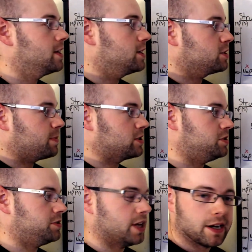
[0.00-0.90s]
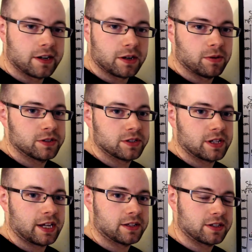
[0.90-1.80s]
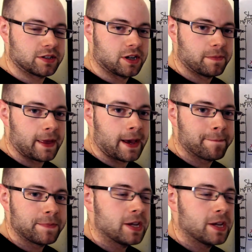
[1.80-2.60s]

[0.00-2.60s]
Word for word: especially the ionic ones like at the top there.